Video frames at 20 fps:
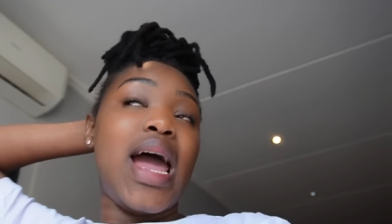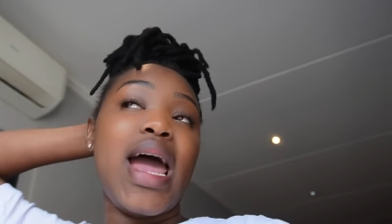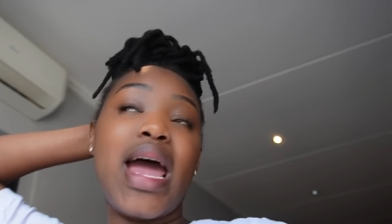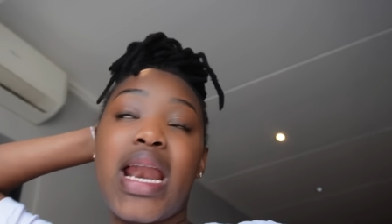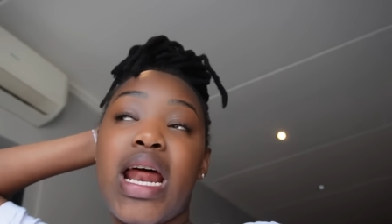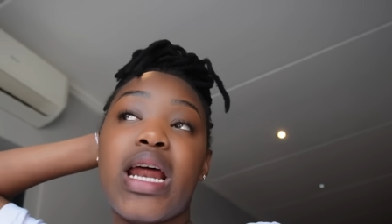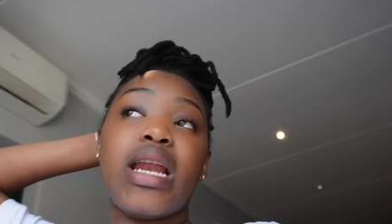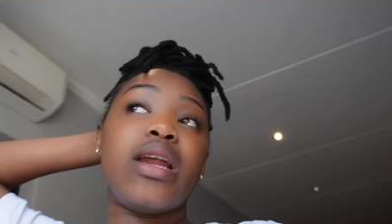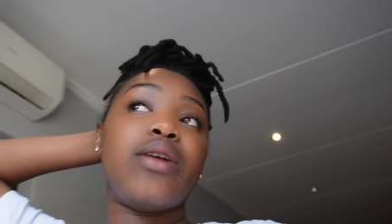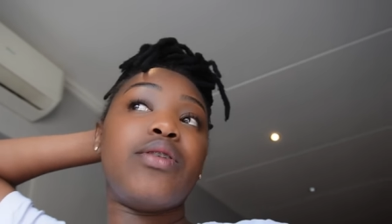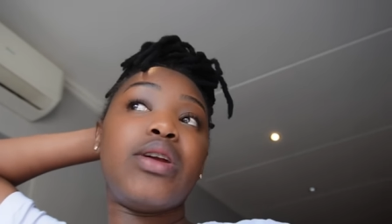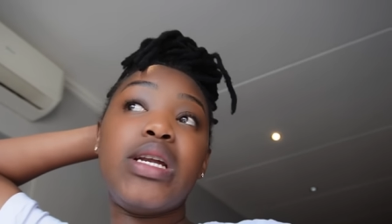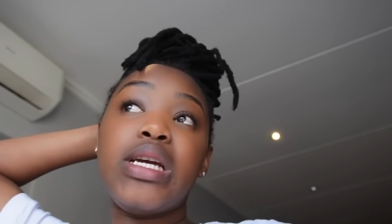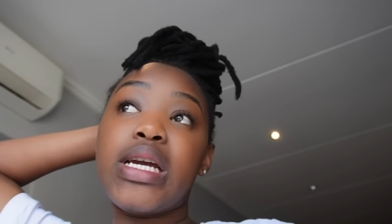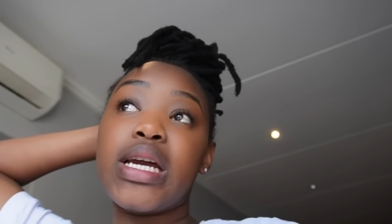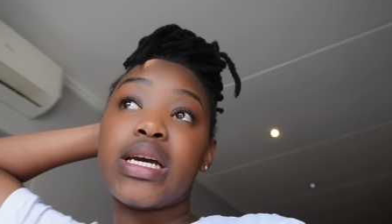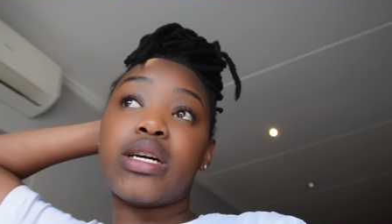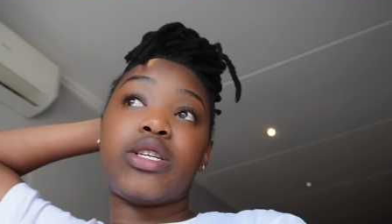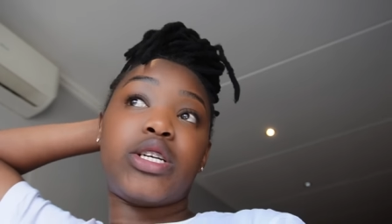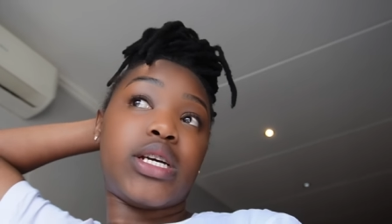And I didn't really
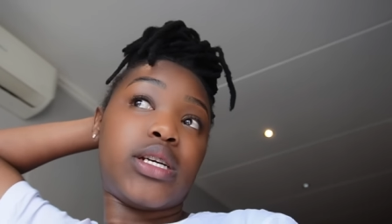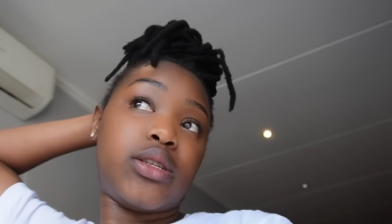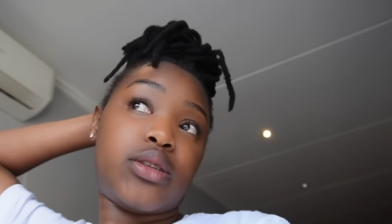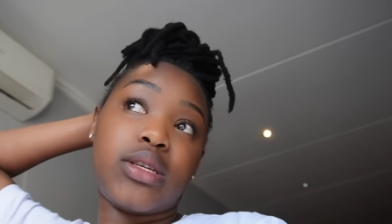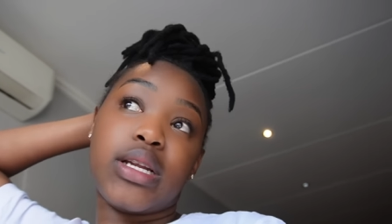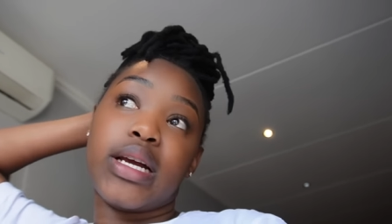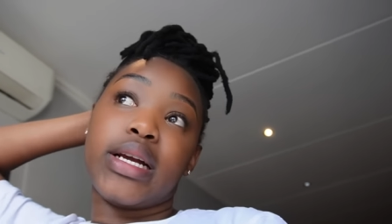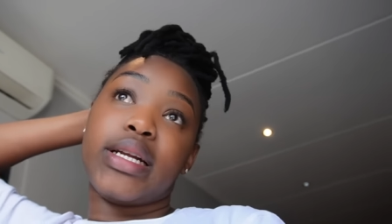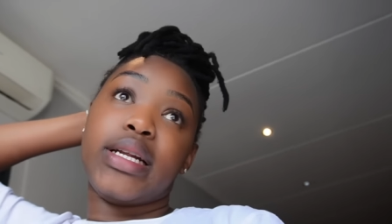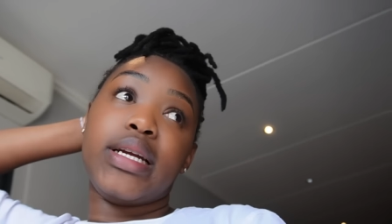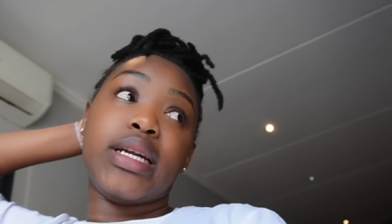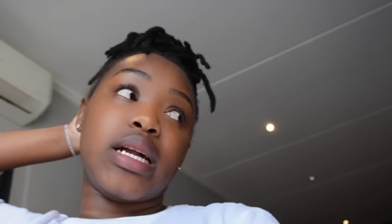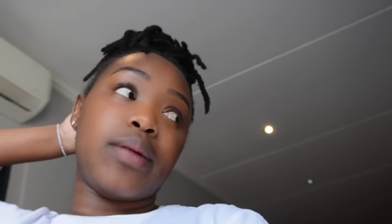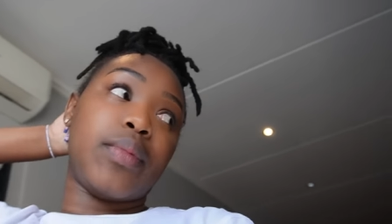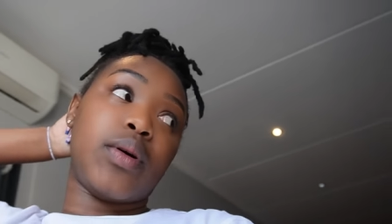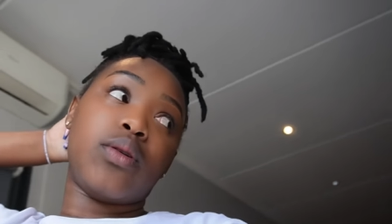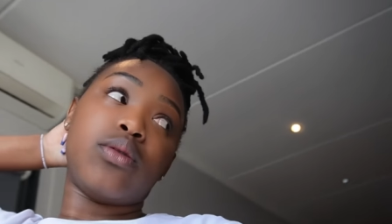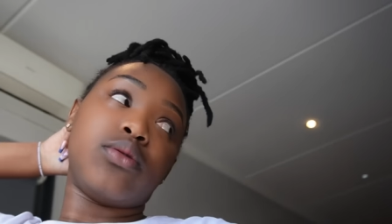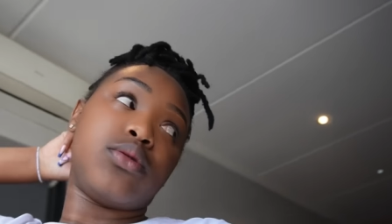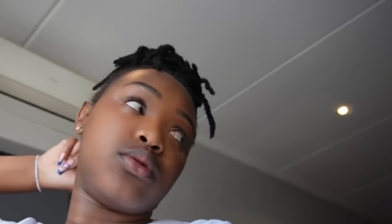get a chance to like clean up.
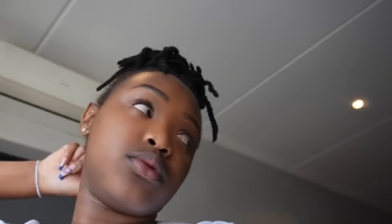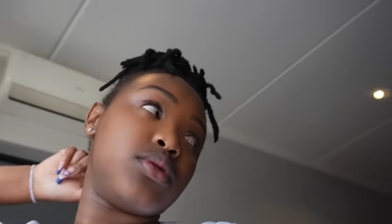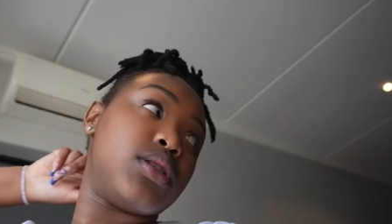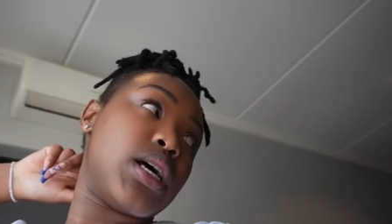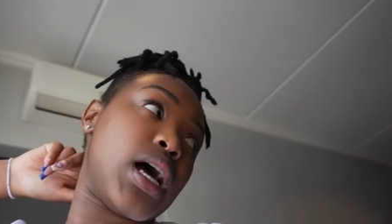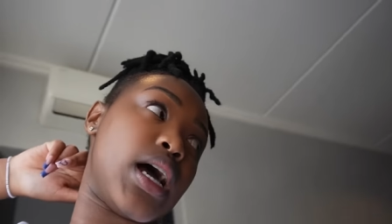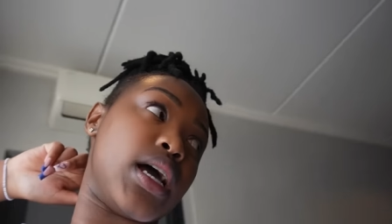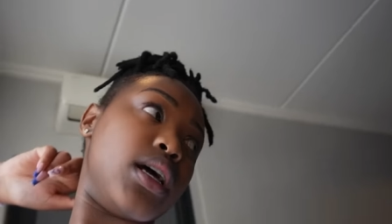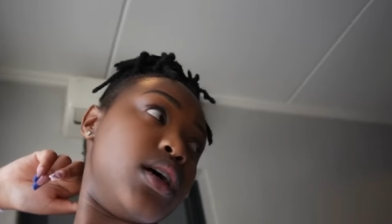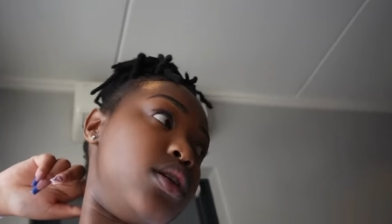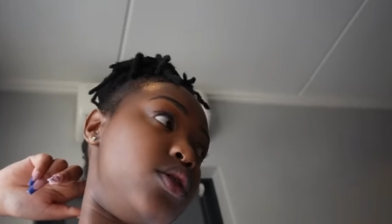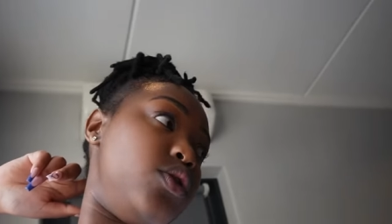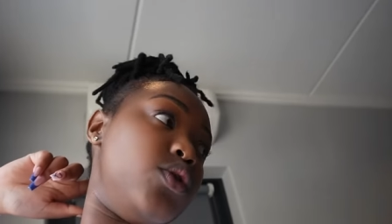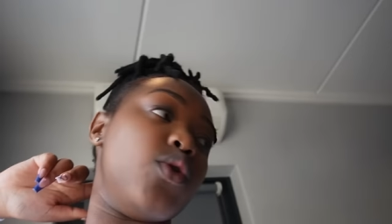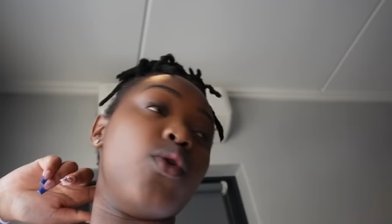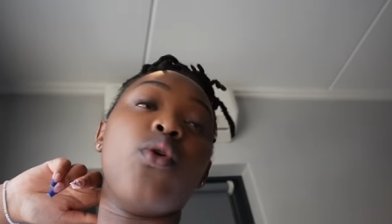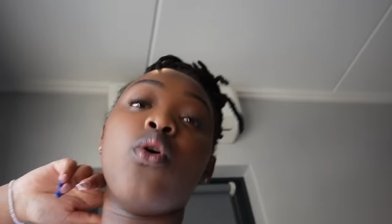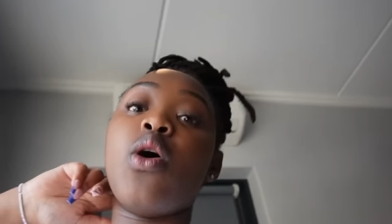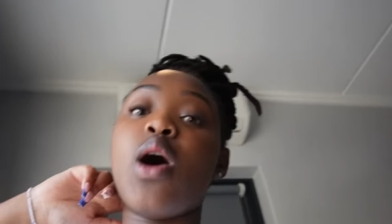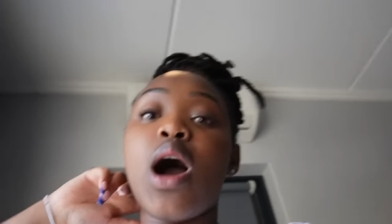I was so tired.
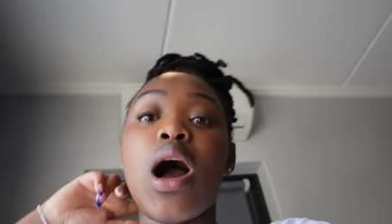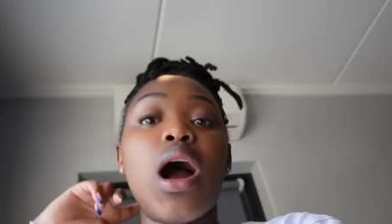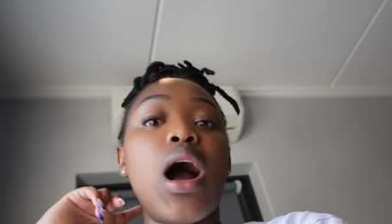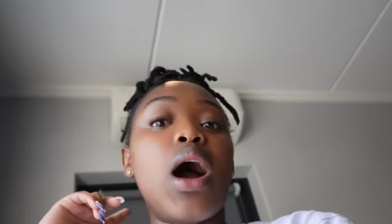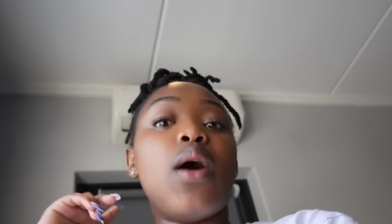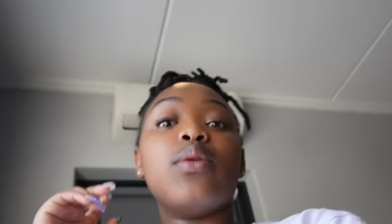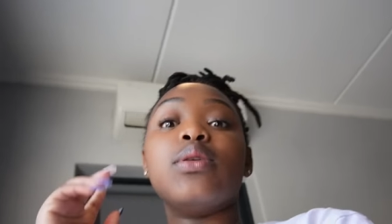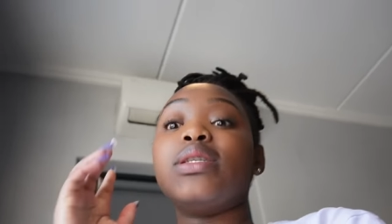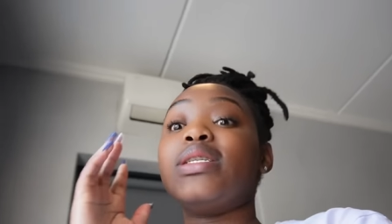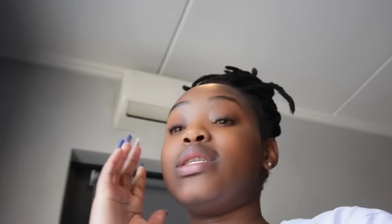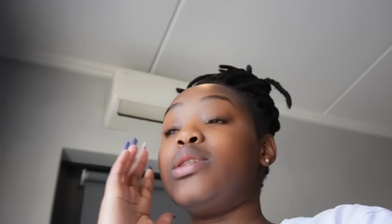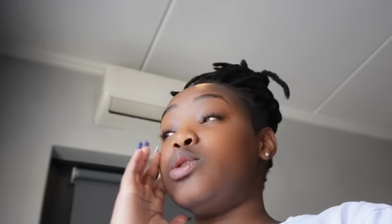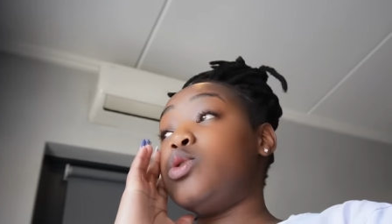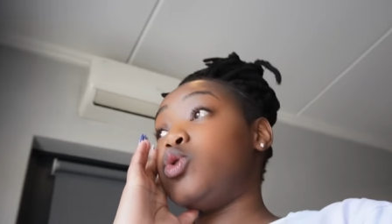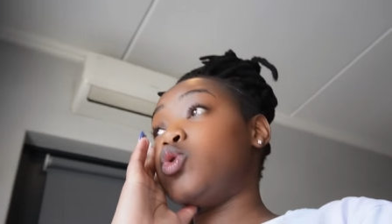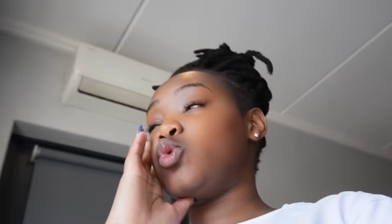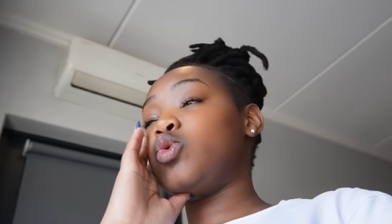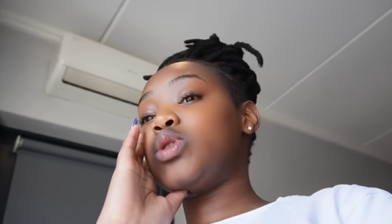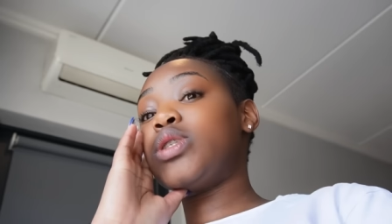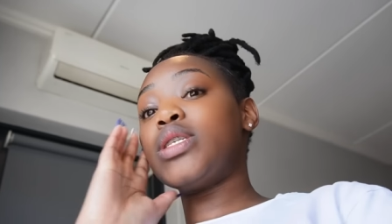Yo, I was
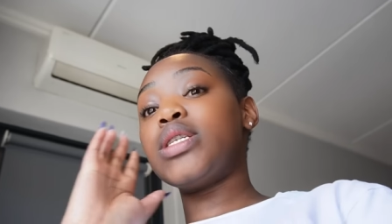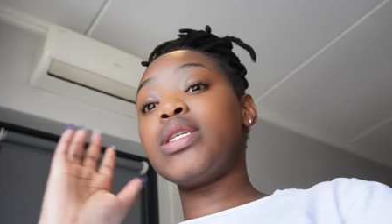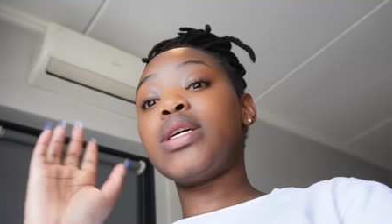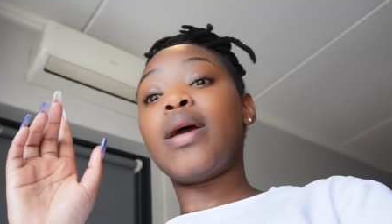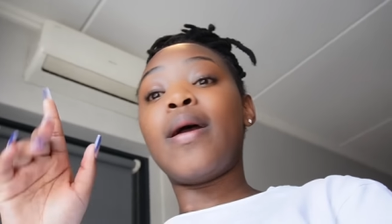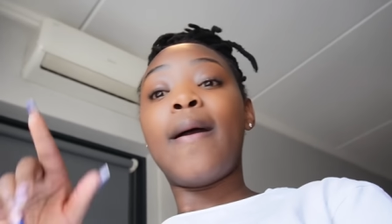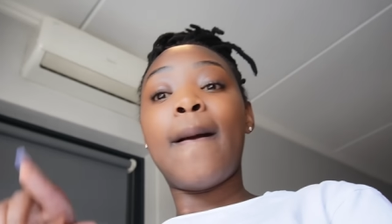exhausted.